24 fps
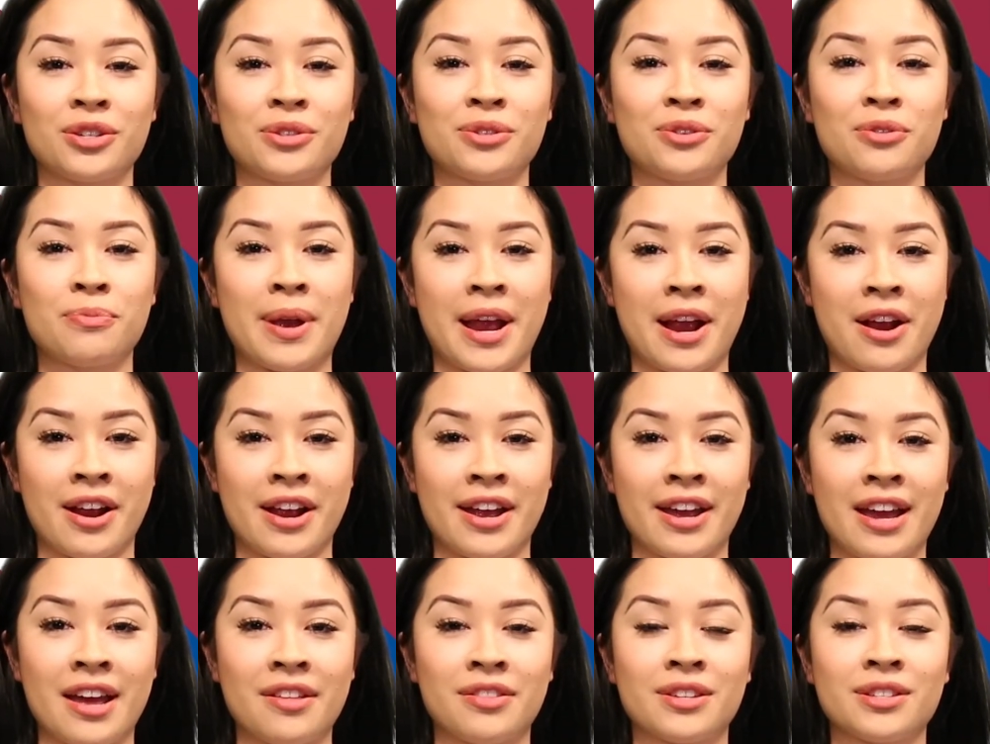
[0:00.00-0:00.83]

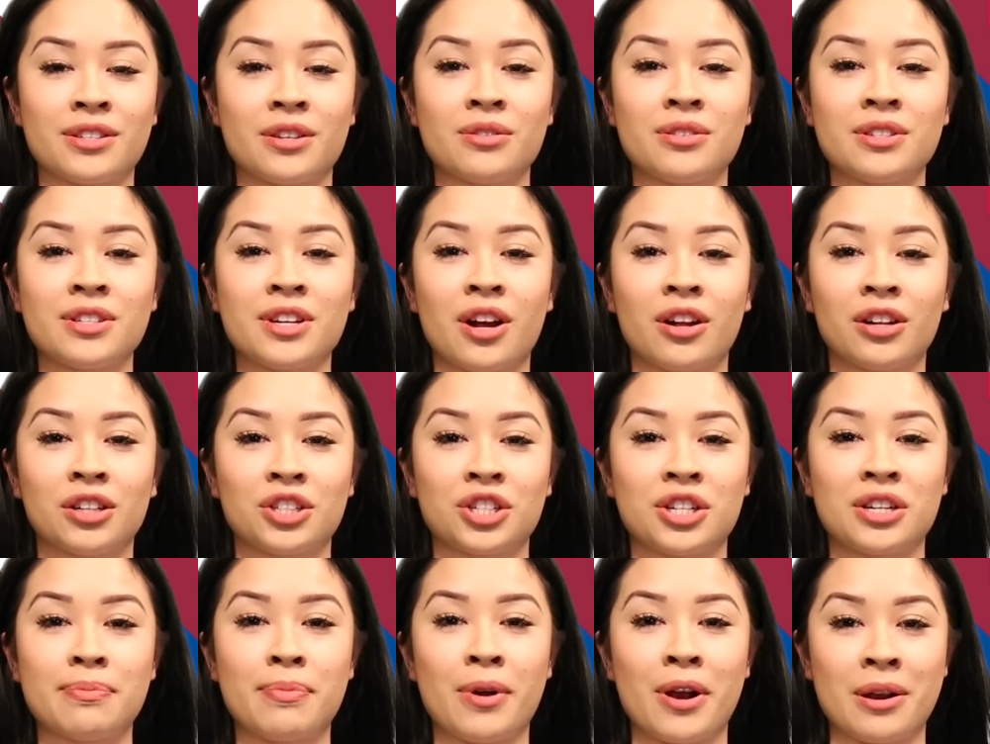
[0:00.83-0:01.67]
Zuberi and the
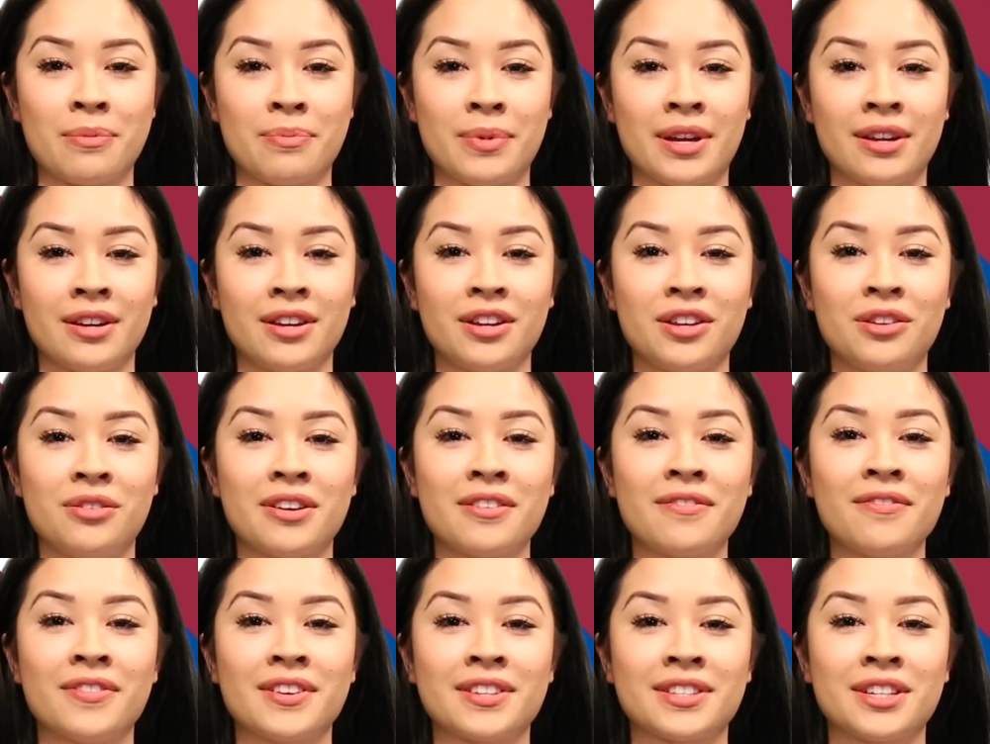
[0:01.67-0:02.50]
sociology department, you
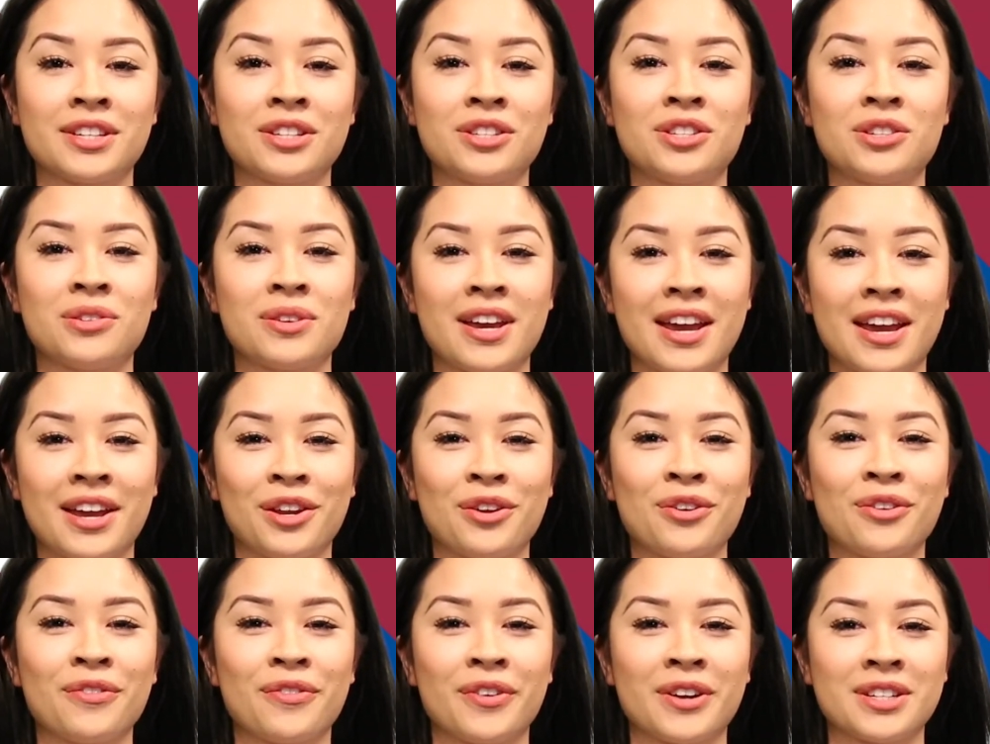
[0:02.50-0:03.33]
can visit Duquesne
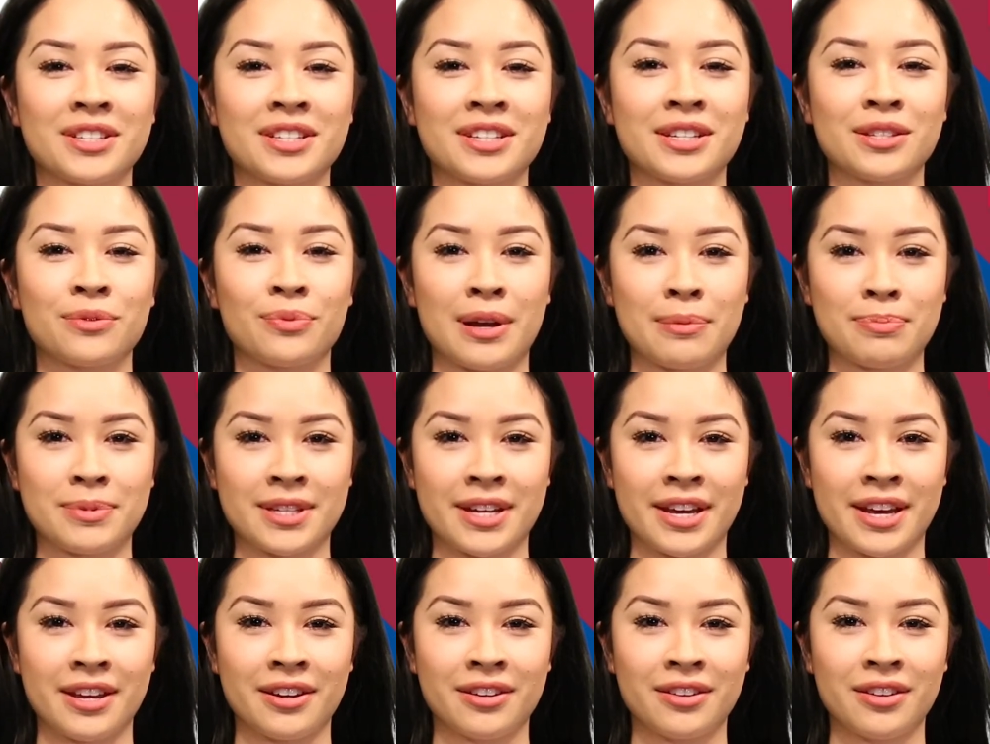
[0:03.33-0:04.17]
University's
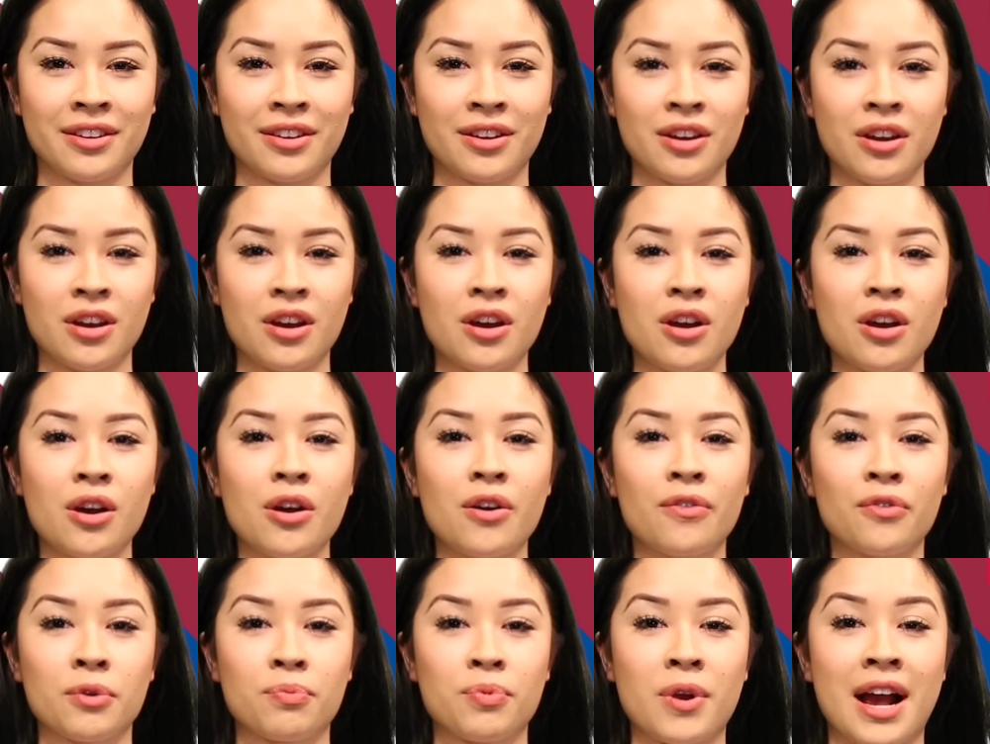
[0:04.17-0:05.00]
website.
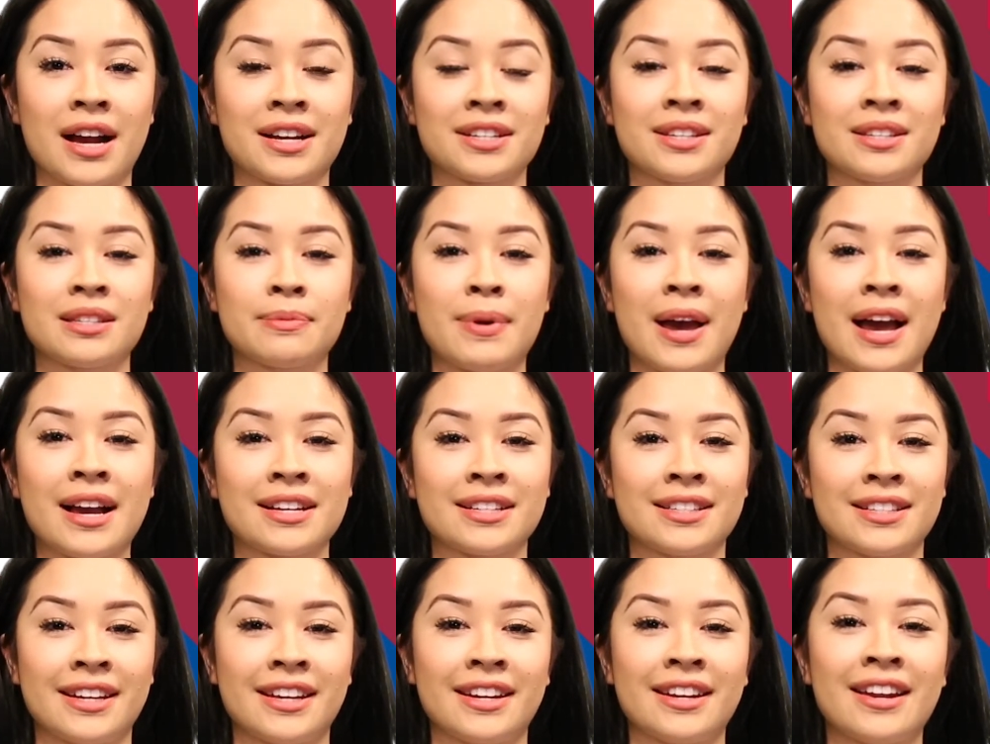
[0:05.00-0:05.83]
For Praxis
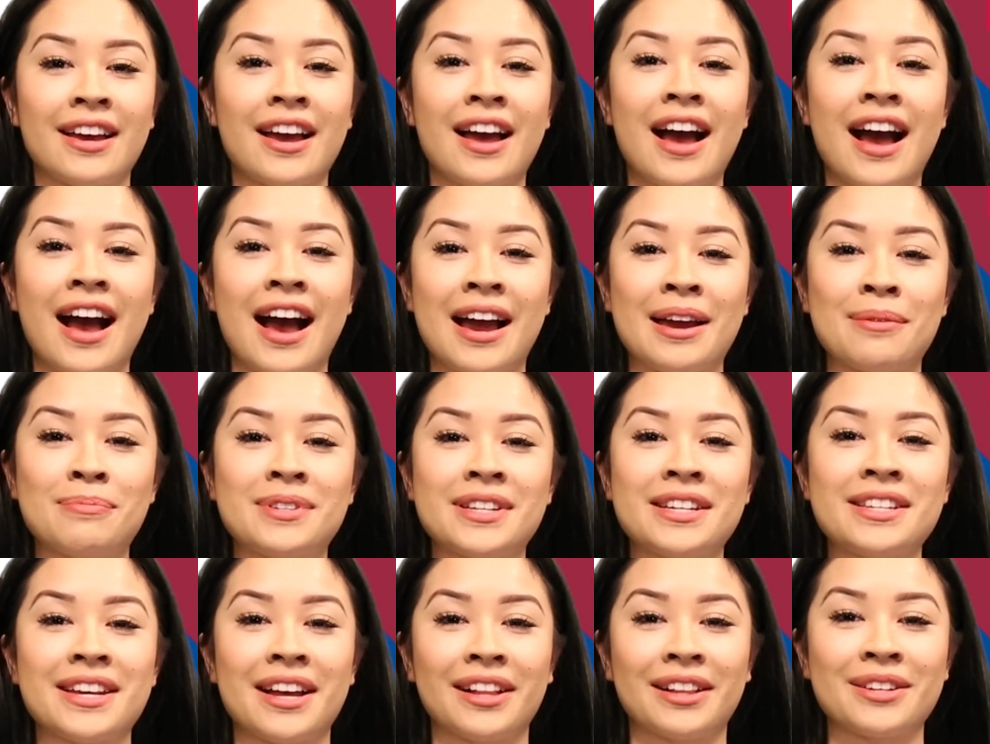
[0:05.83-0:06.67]
Magazine, I'm
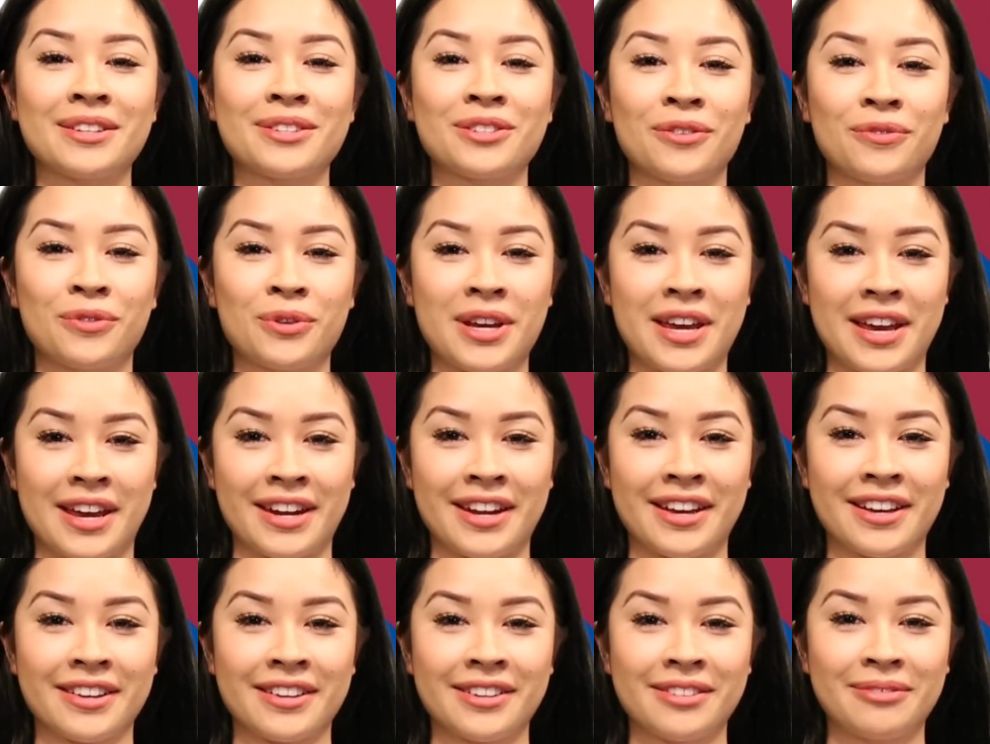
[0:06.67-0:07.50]
Daniela
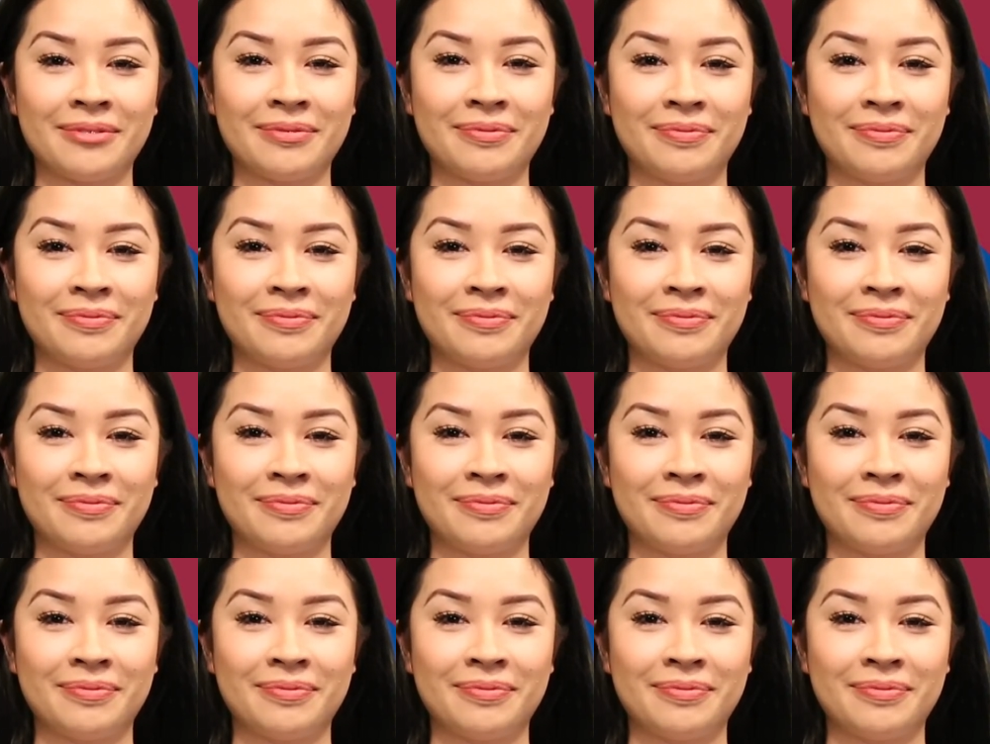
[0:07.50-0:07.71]
Sofelkanik.